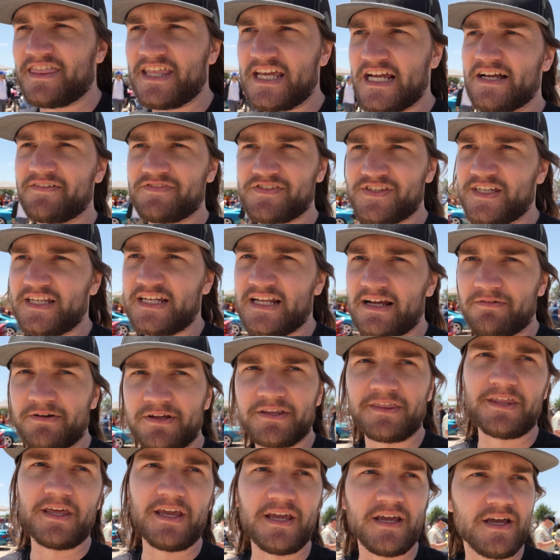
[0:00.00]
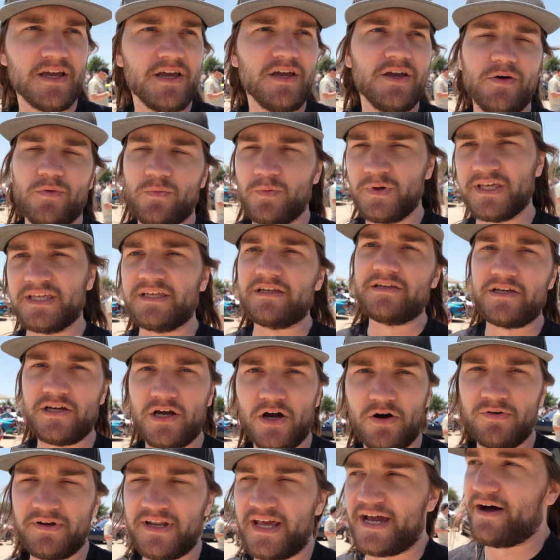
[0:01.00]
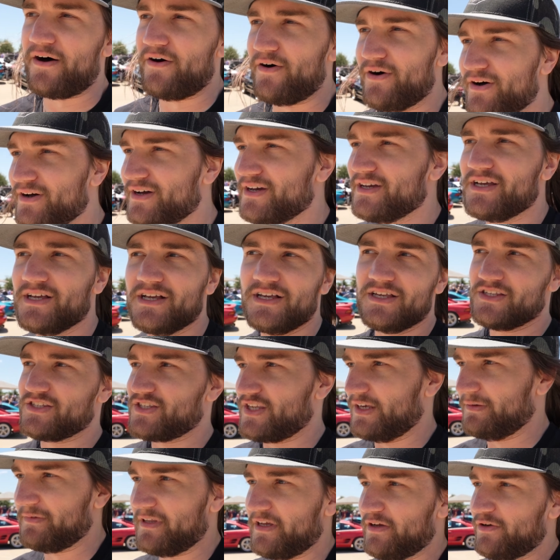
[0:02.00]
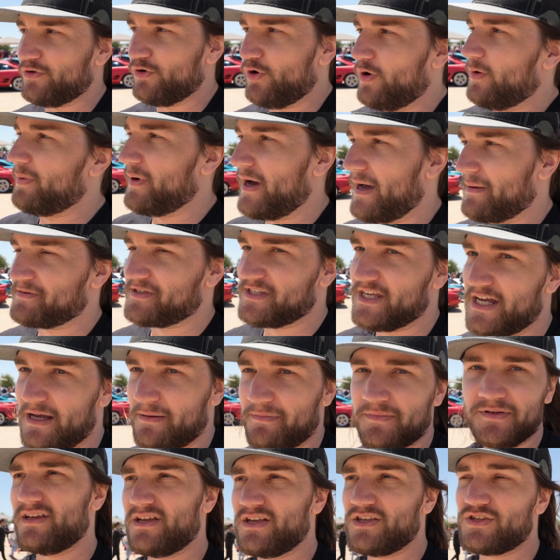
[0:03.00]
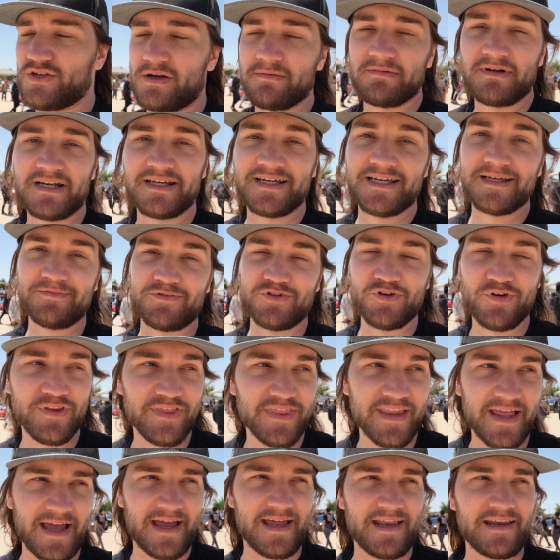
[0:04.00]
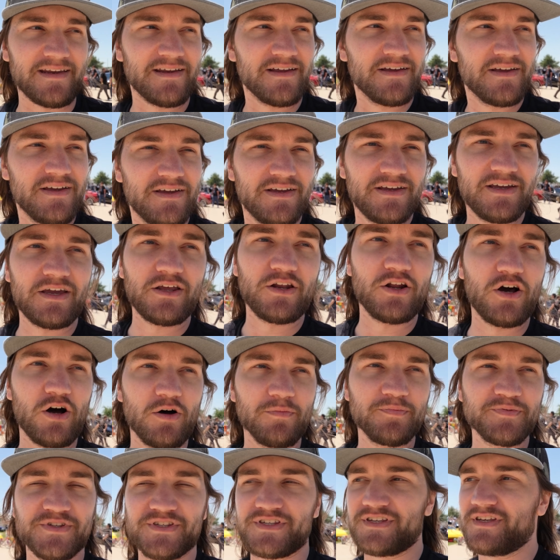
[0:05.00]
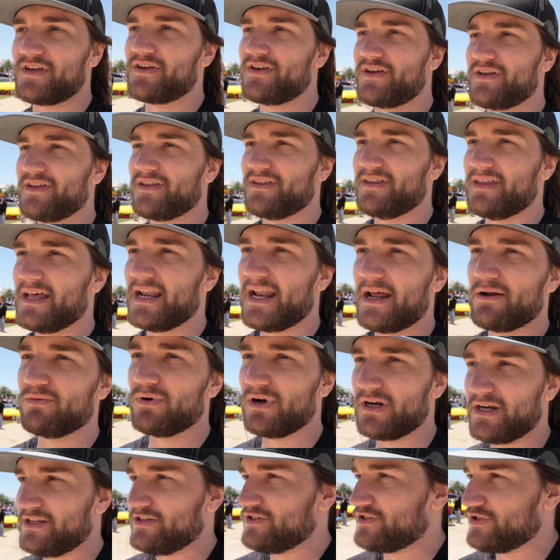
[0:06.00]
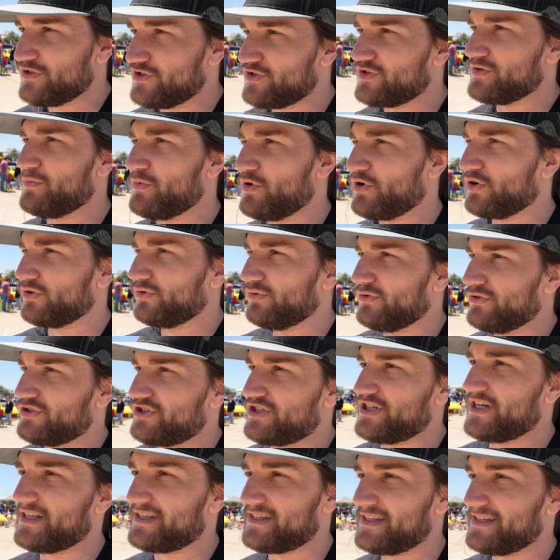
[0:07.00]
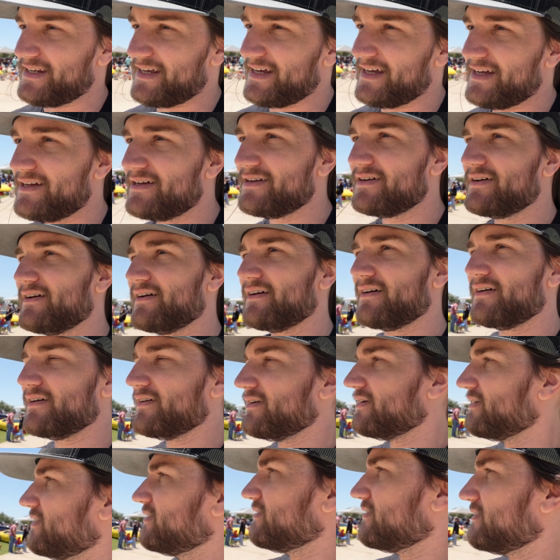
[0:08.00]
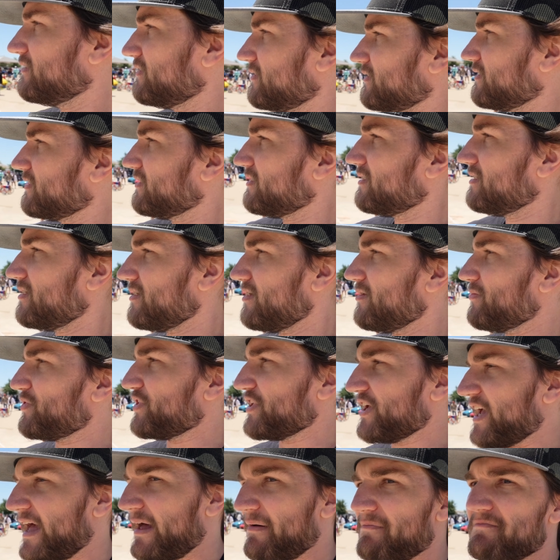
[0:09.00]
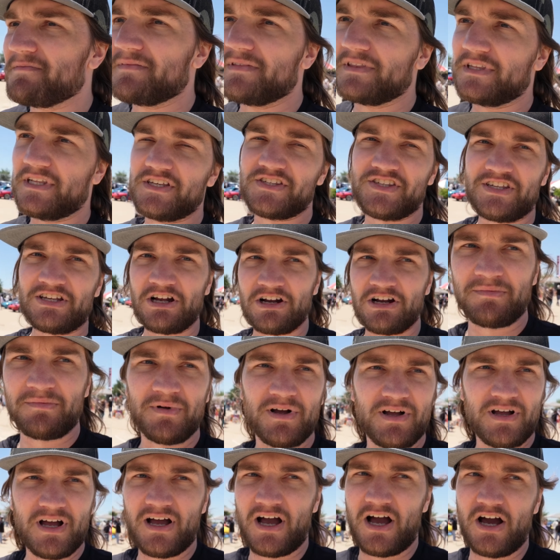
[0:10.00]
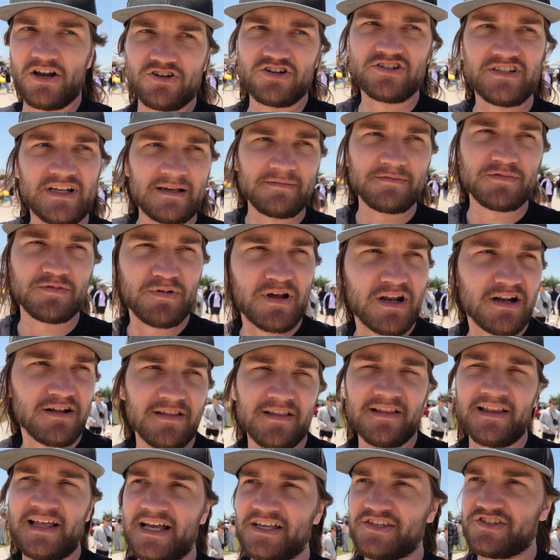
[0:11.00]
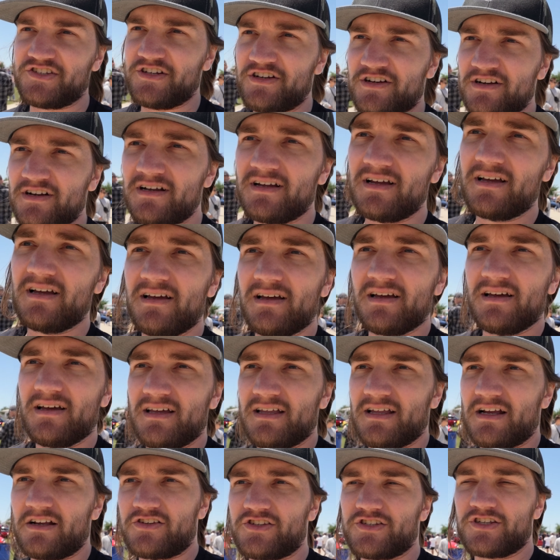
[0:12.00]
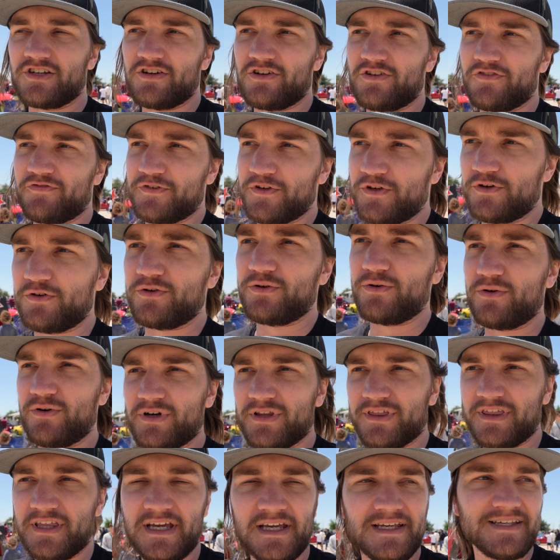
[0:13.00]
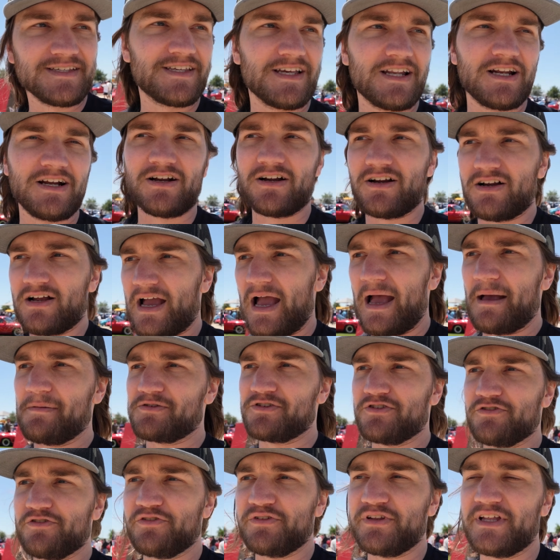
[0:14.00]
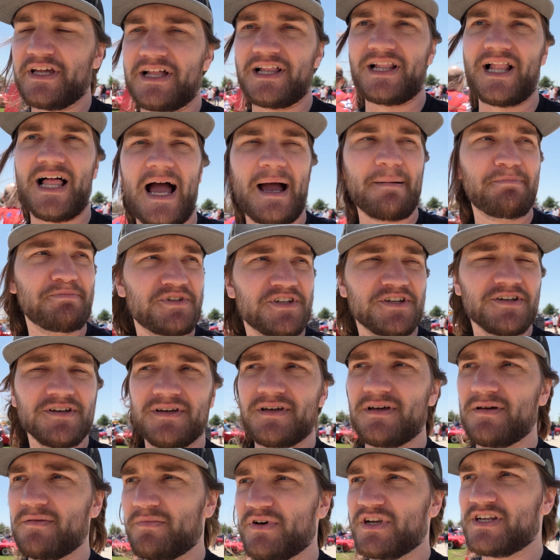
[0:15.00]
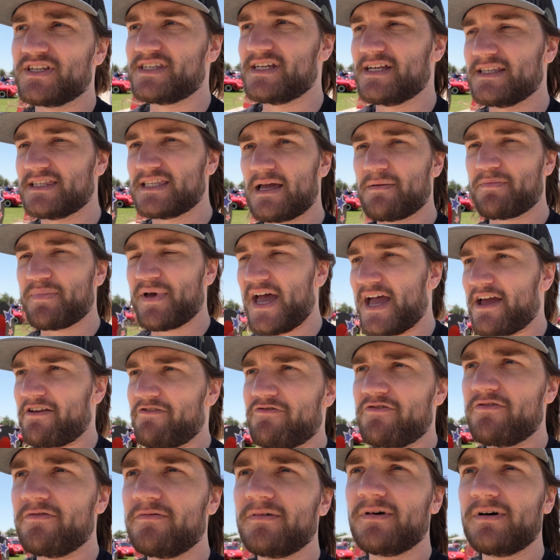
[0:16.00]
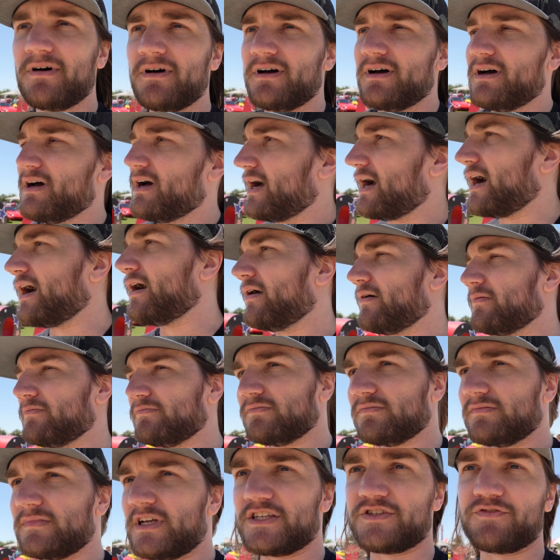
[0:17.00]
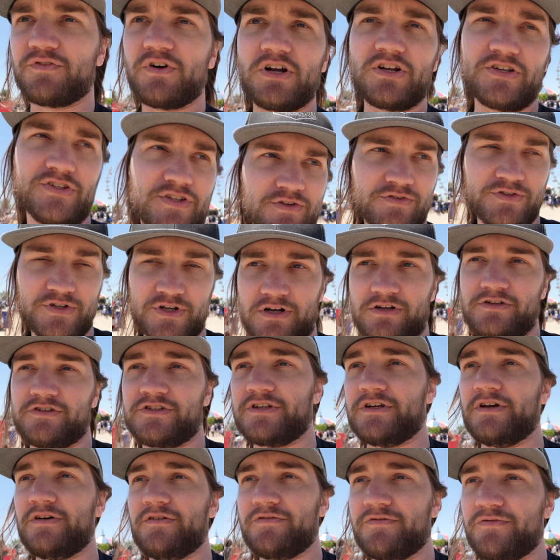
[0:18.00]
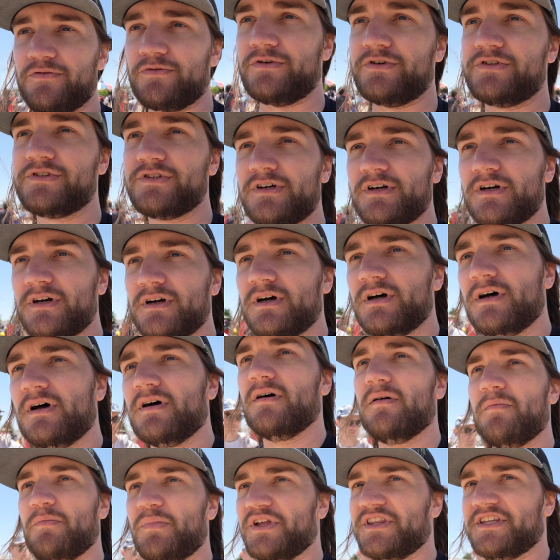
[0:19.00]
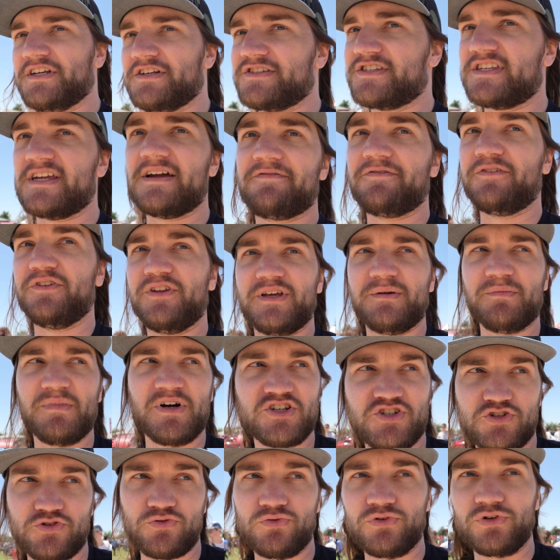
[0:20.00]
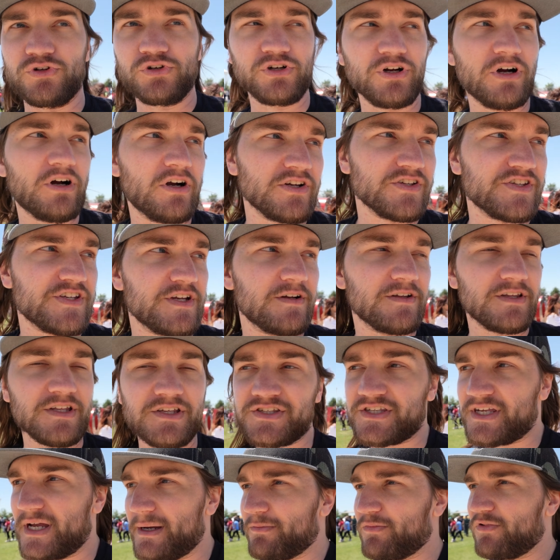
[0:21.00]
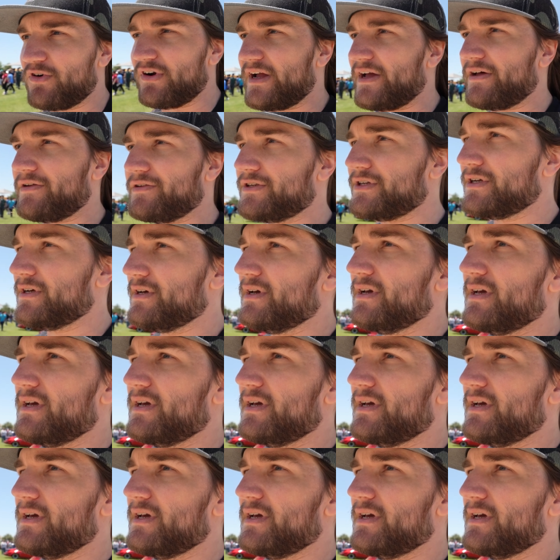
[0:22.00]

think I've seen everything, we can go now, something cool pops up. So I'm gonna keep doing that in hopes that I run into some more cool shit today. But yeah, this 100 times better than last year. There's still a few things that are absolutely clapped, but it's not that bad. Um, as far as those cars go, of course. Yeah. But there's definitely much cooler cars here this time around.